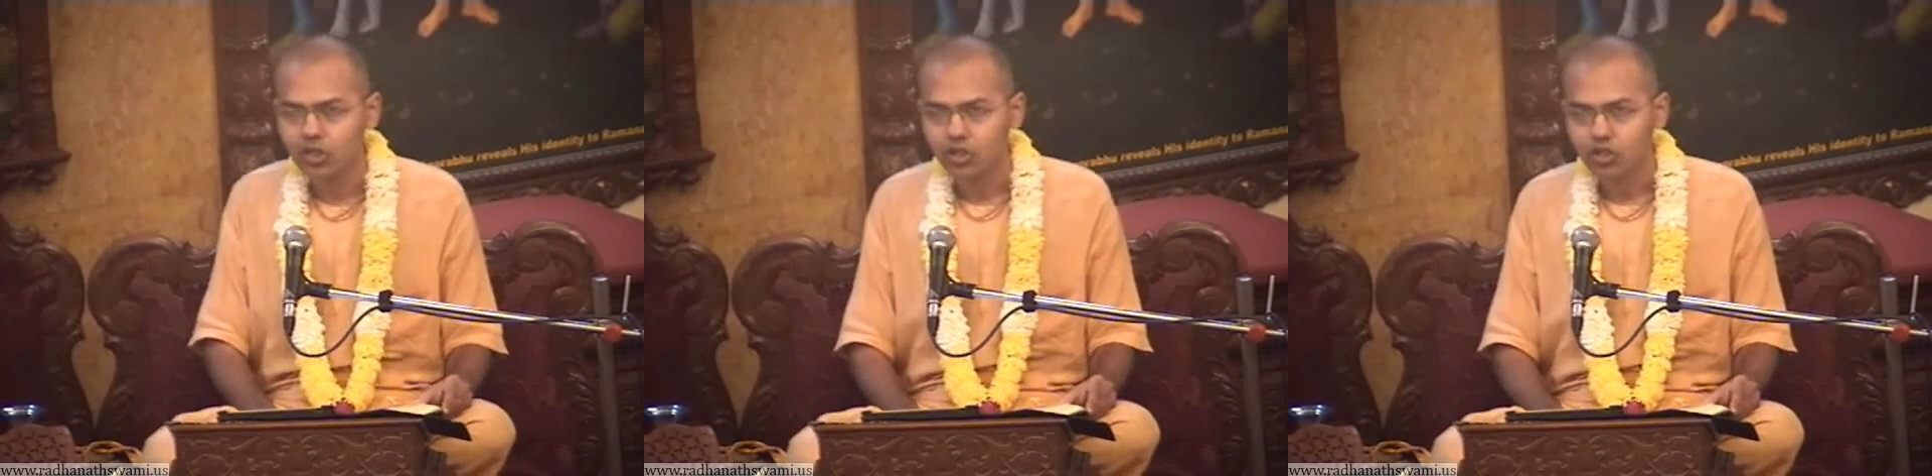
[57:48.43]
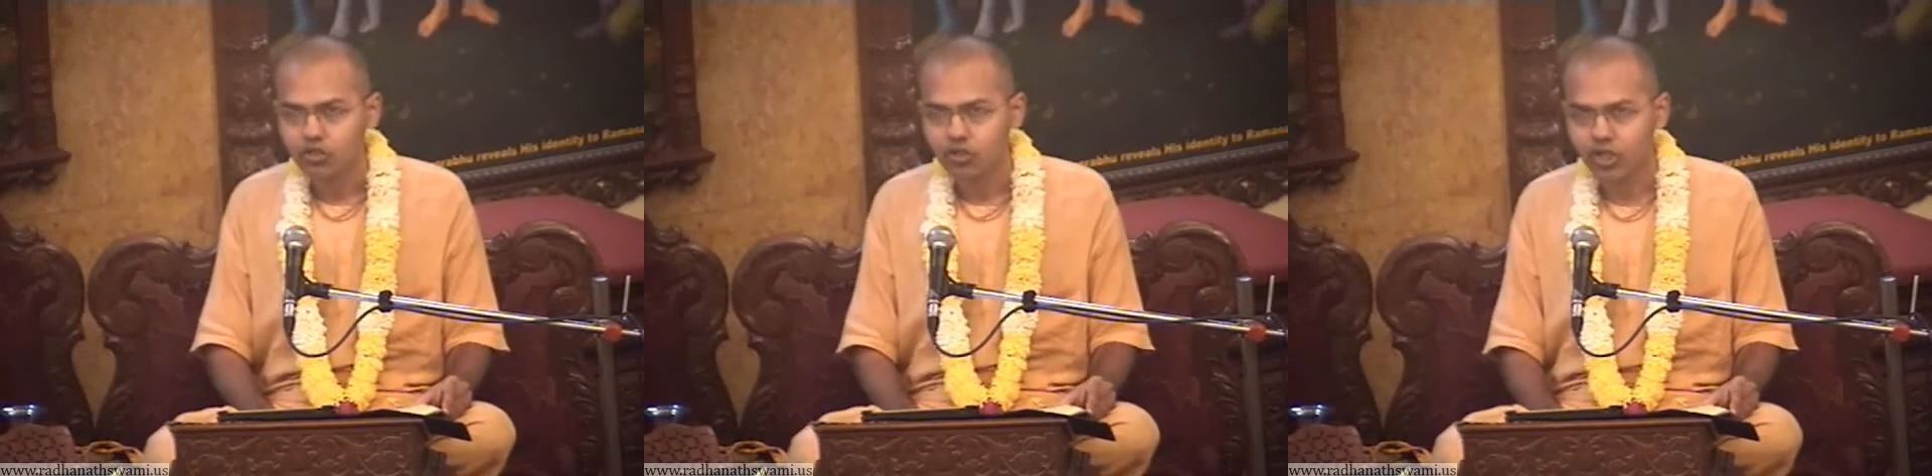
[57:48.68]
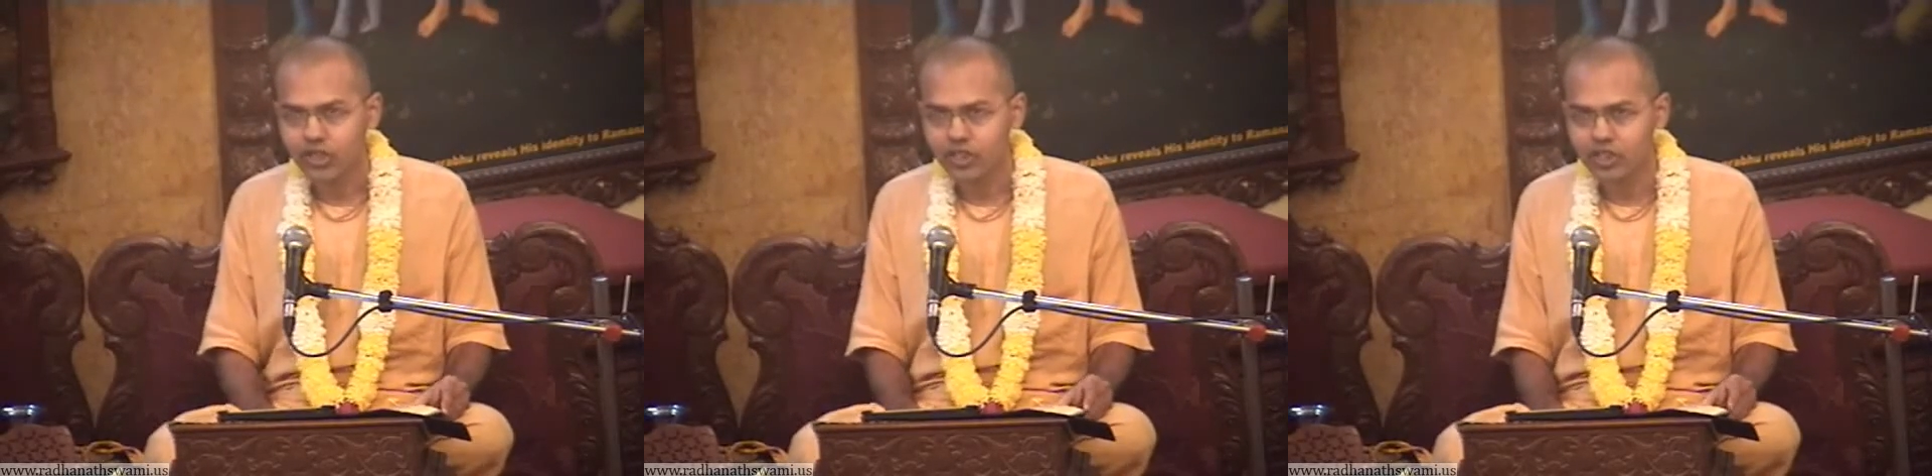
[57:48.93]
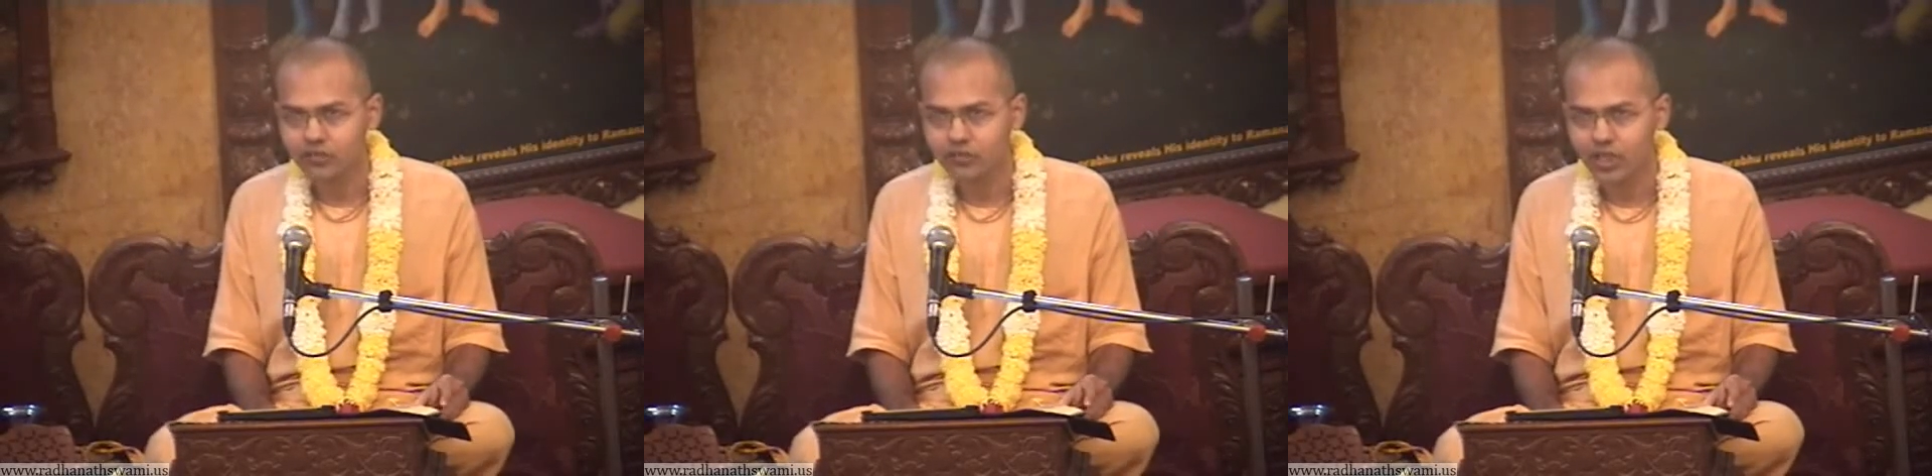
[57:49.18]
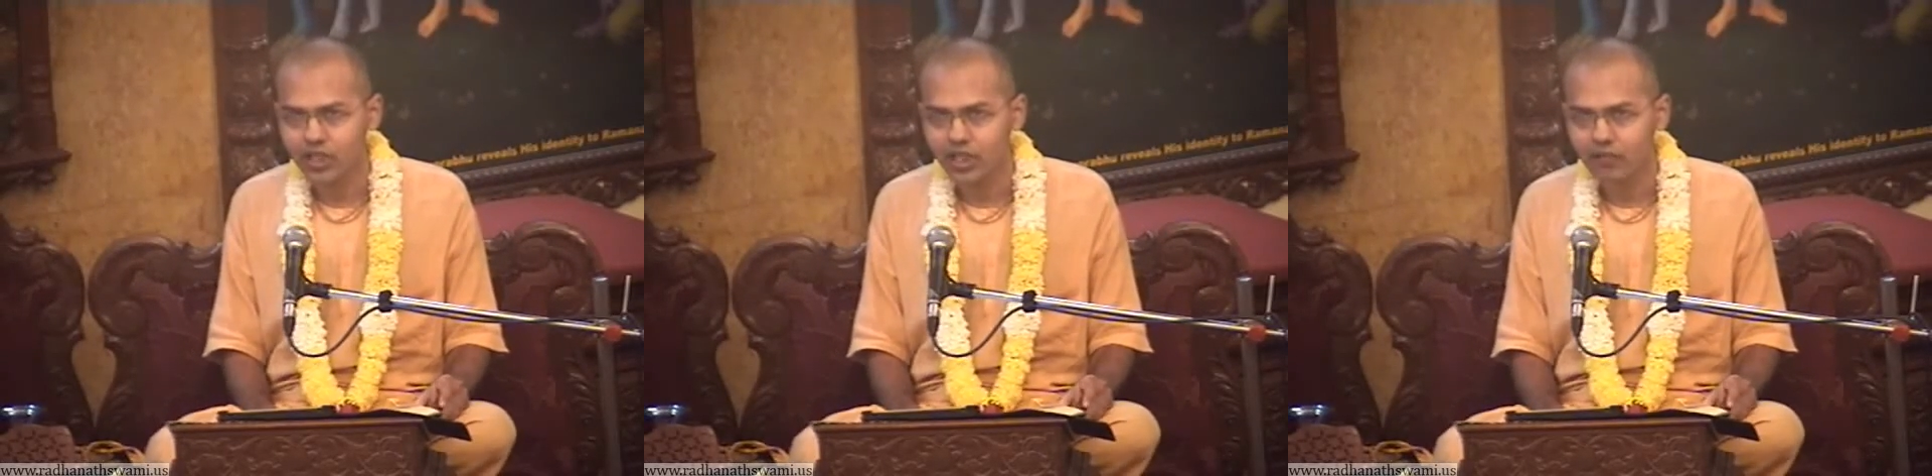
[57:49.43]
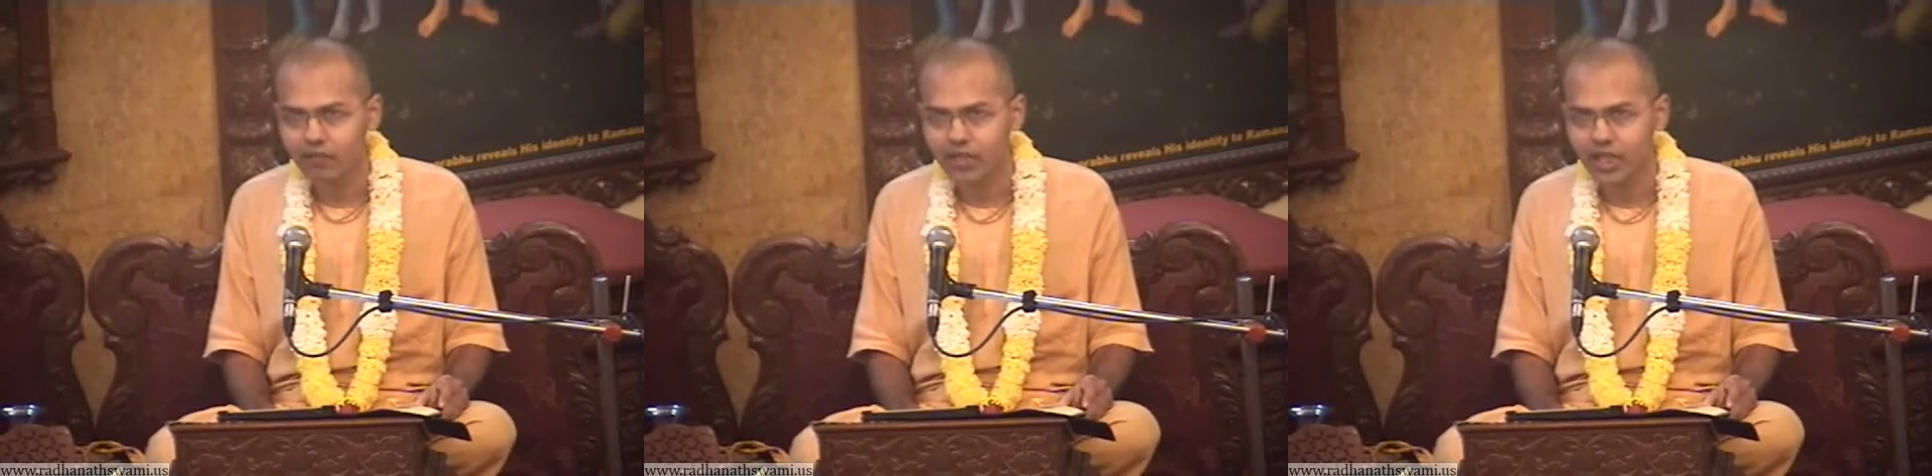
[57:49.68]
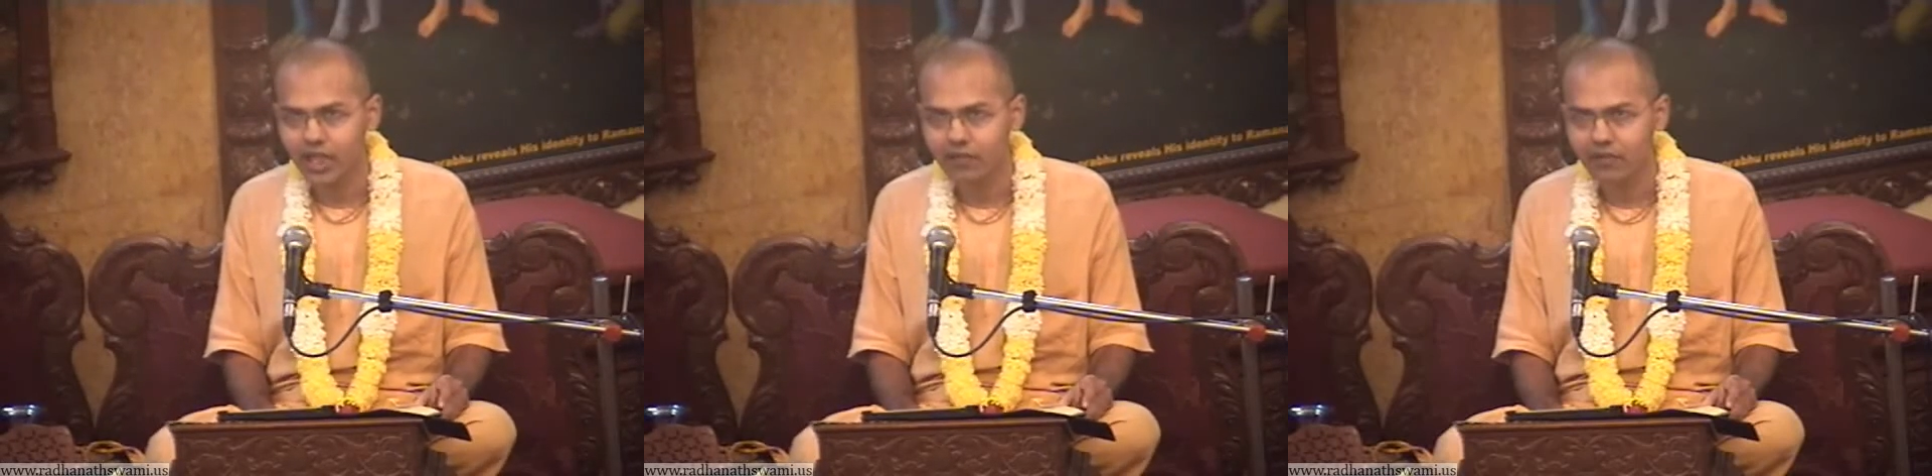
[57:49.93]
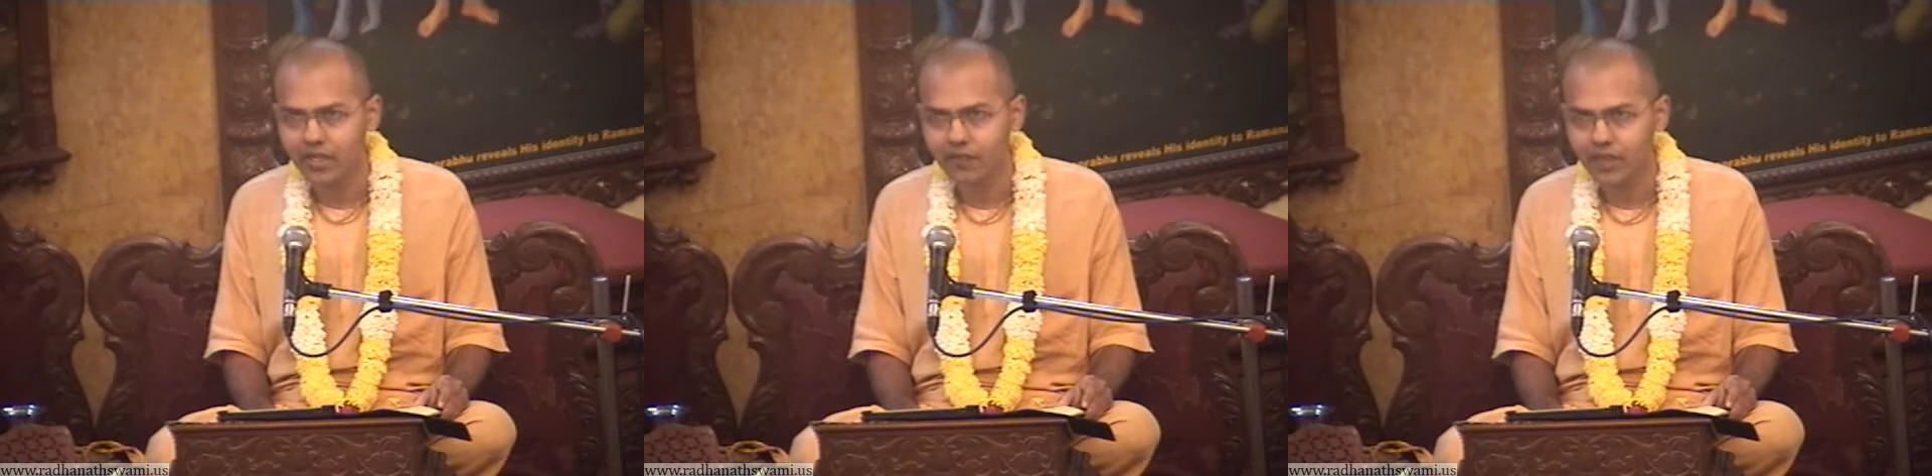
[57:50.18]
so in this world we
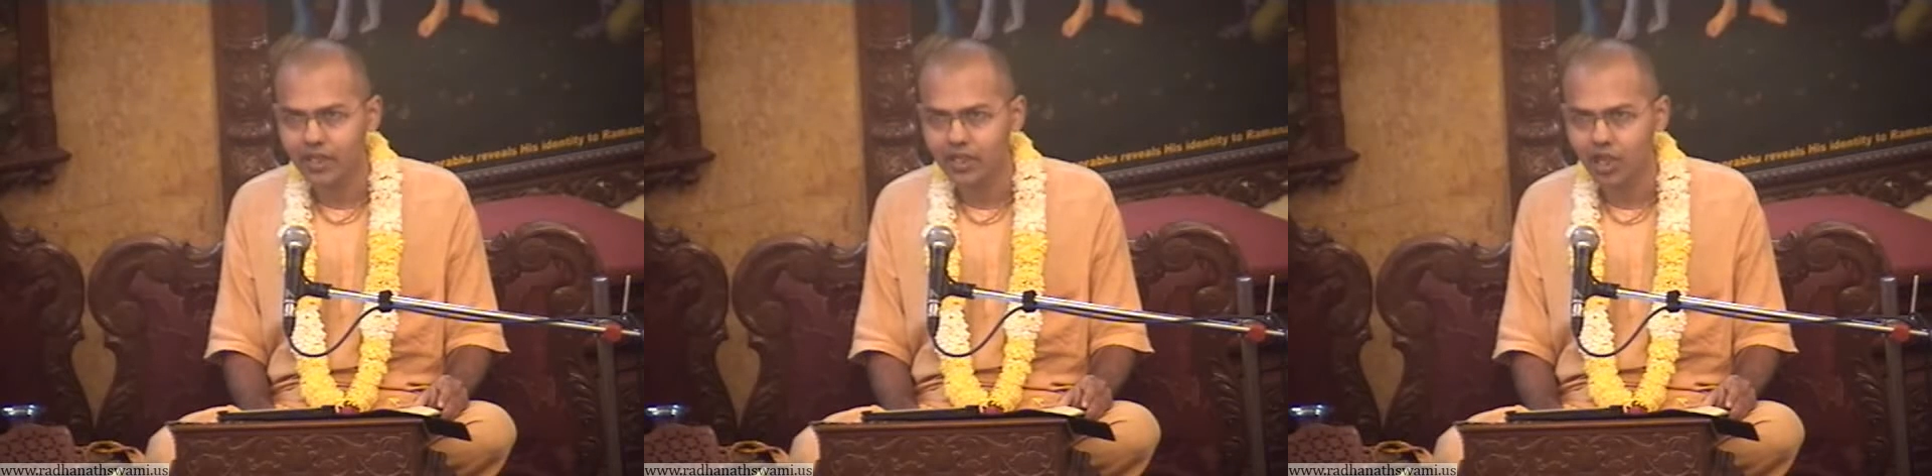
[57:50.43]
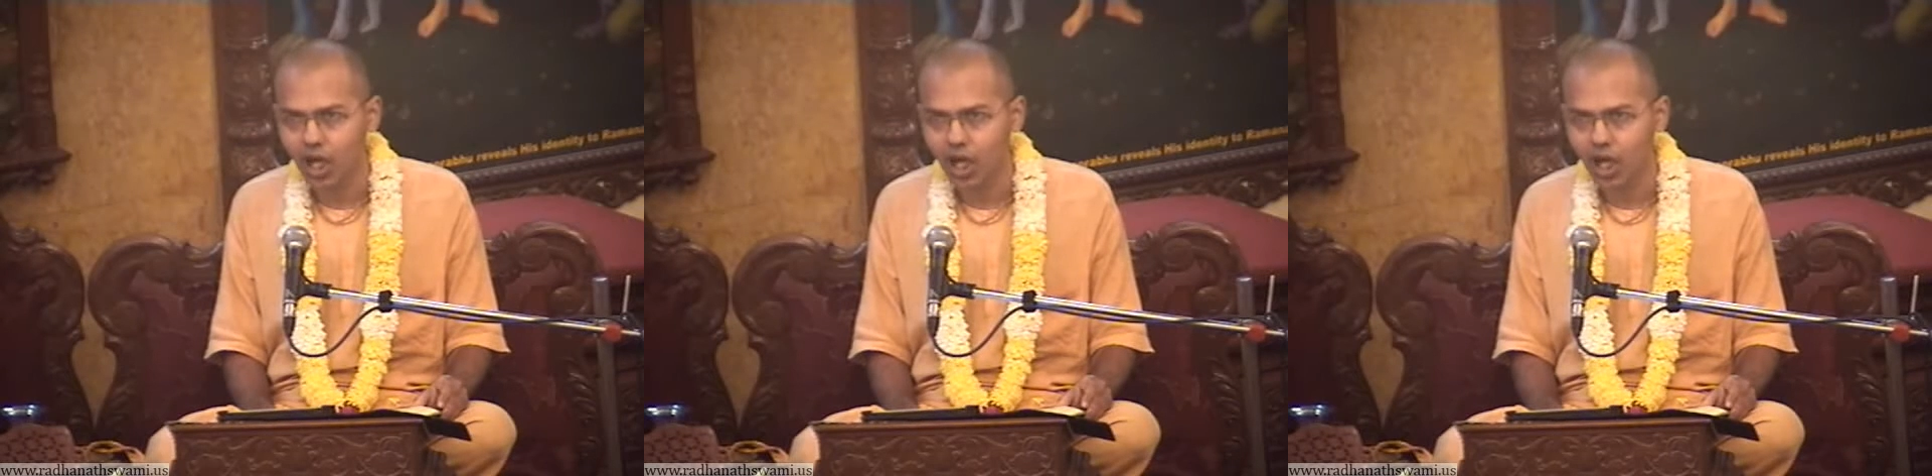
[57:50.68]
have different